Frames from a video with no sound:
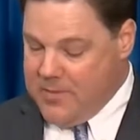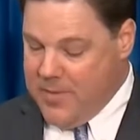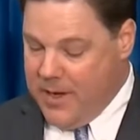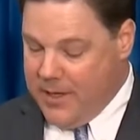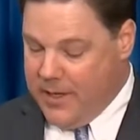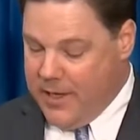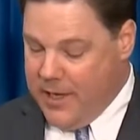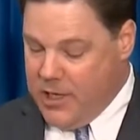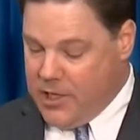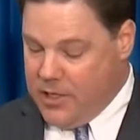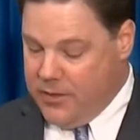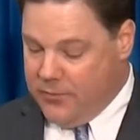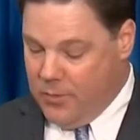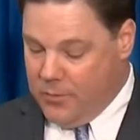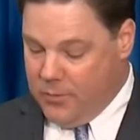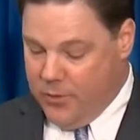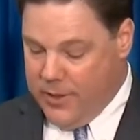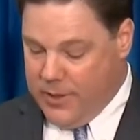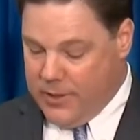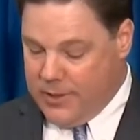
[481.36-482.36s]
medication for
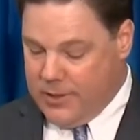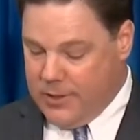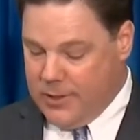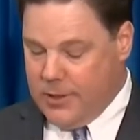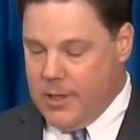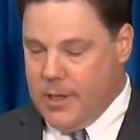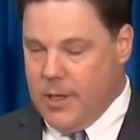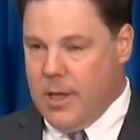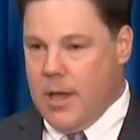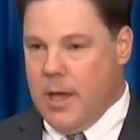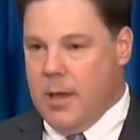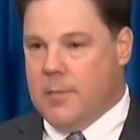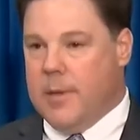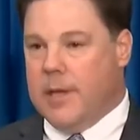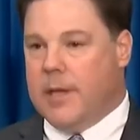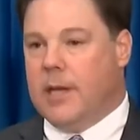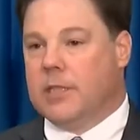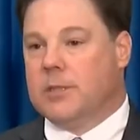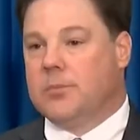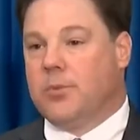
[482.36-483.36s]
Prince
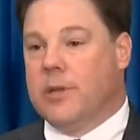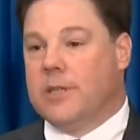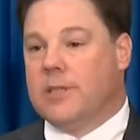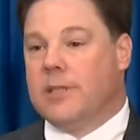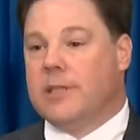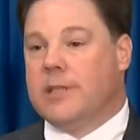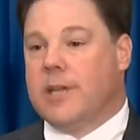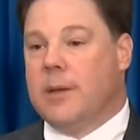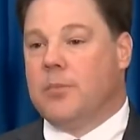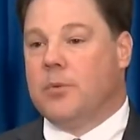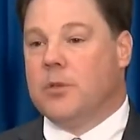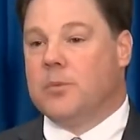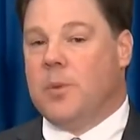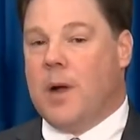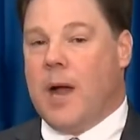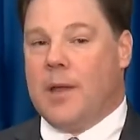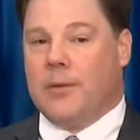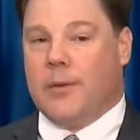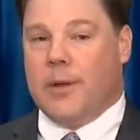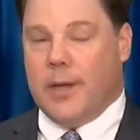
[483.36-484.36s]
because Prince's hip was
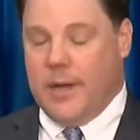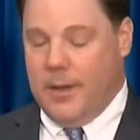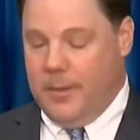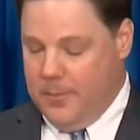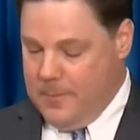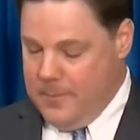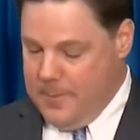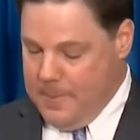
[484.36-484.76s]
bothering him.